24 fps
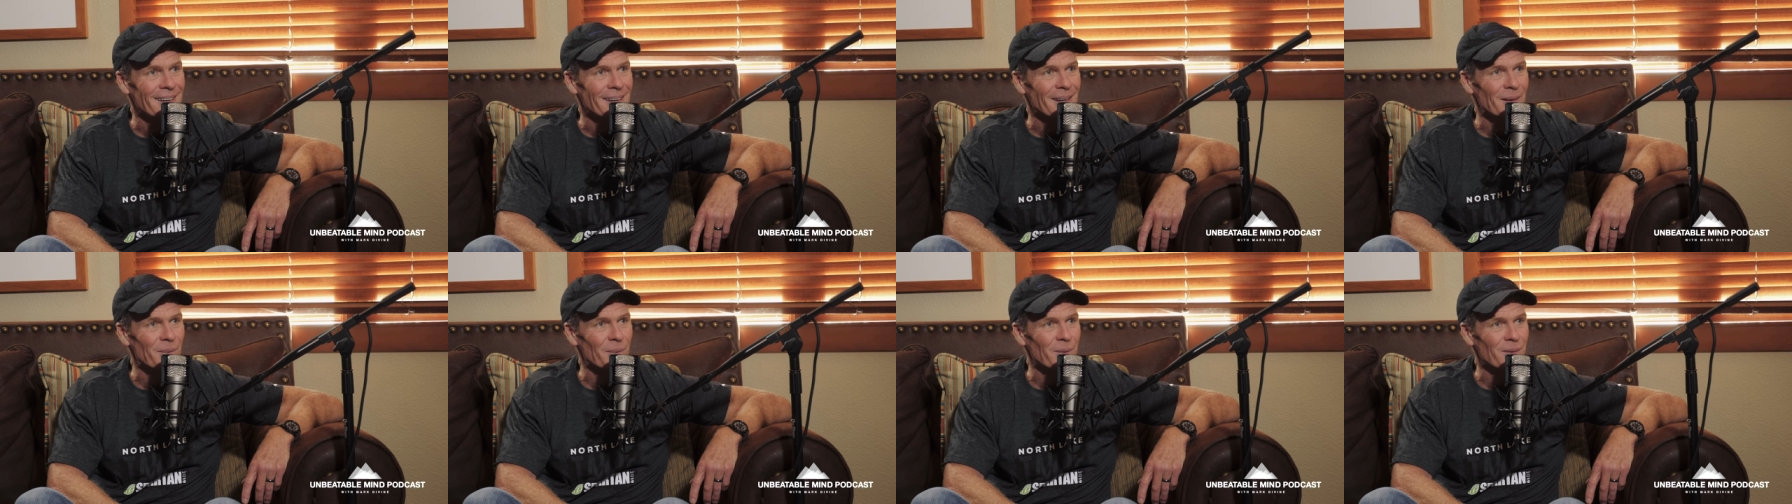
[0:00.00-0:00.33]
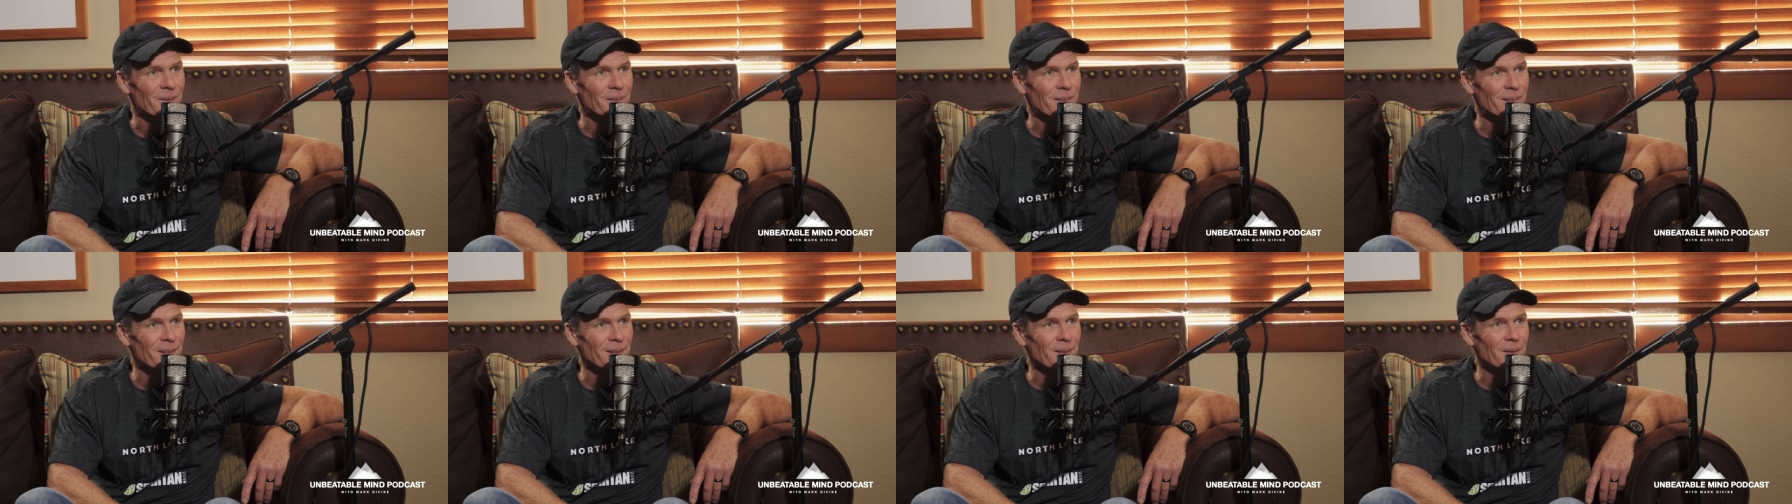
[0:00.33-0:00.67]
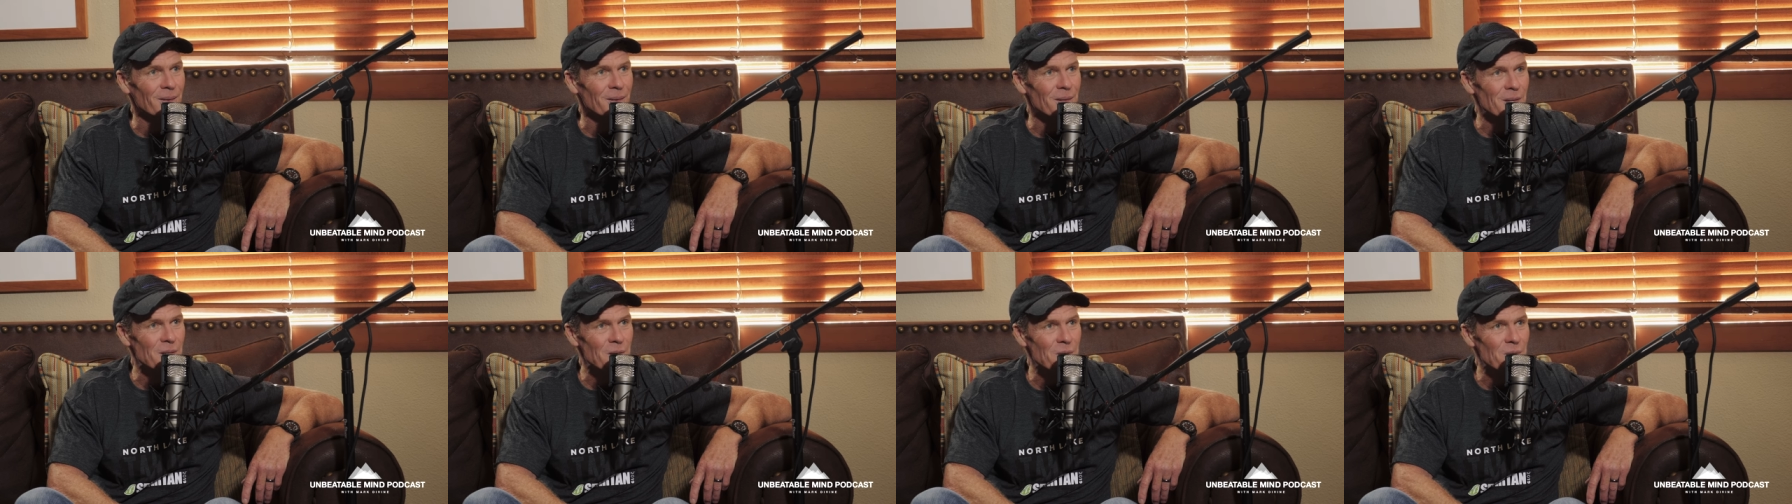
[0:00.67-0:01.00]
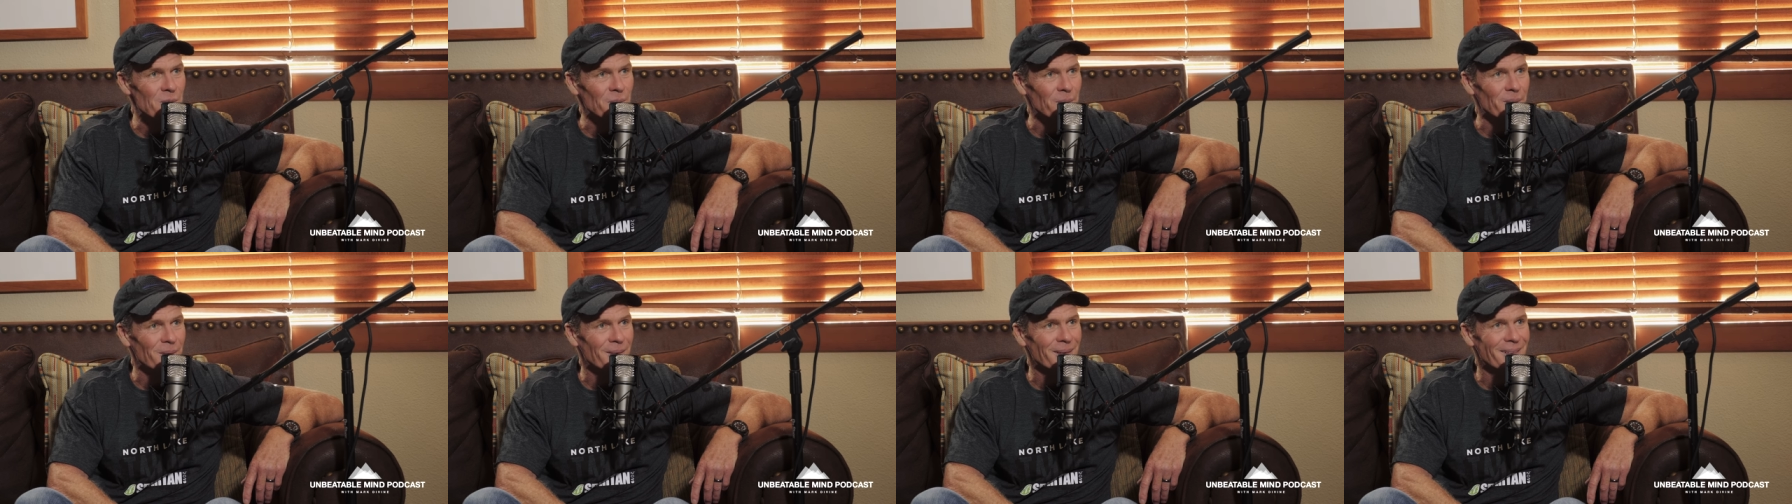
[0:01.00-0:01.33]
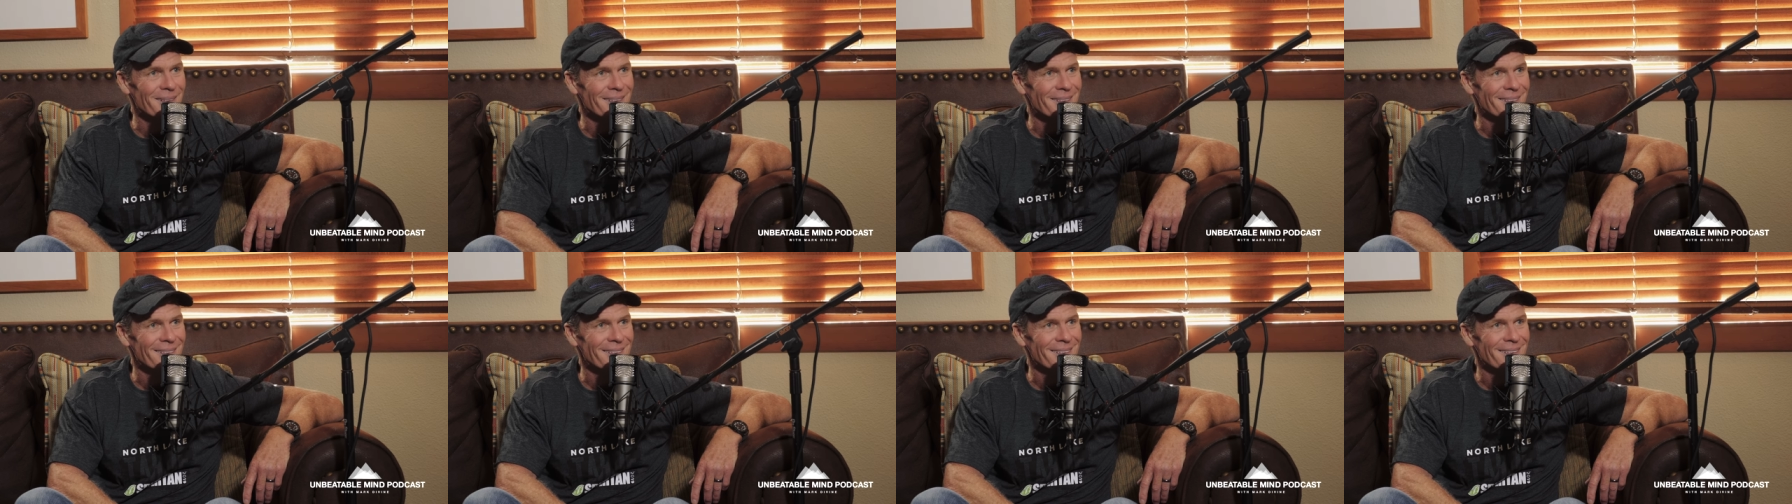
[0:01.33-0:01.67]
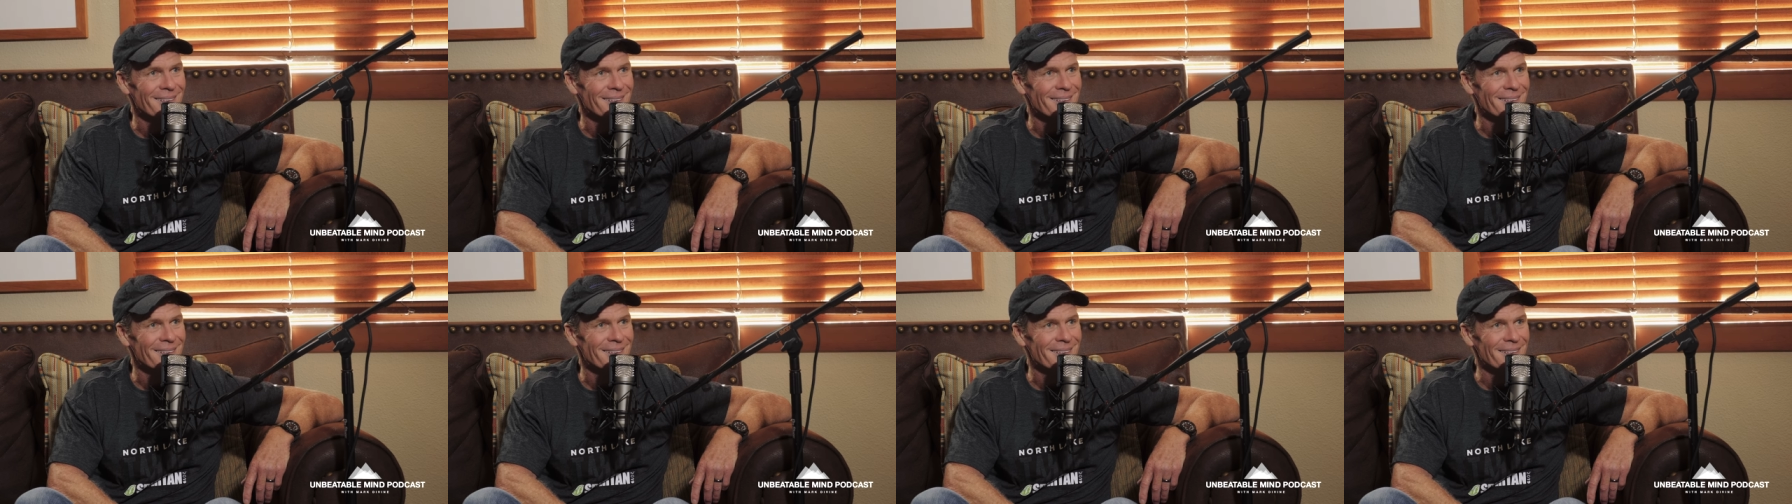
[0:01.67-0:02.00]
It was still you.
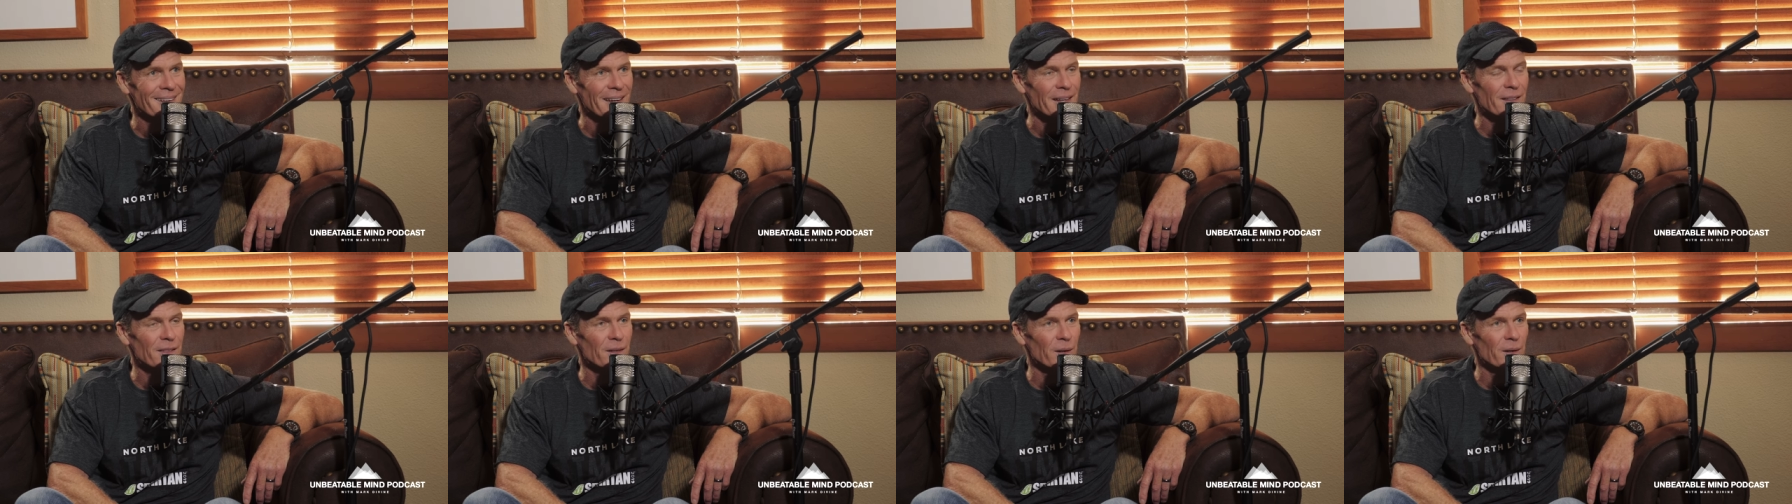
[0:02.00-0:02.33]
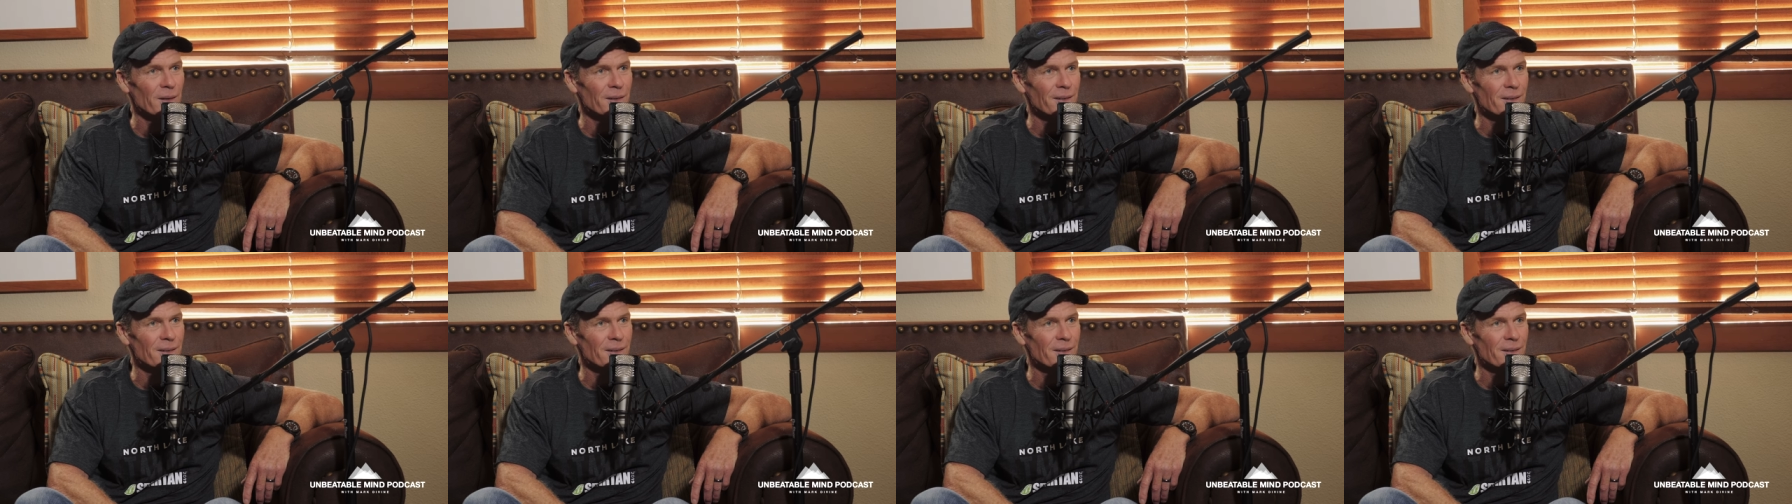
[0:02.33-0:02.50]
Like the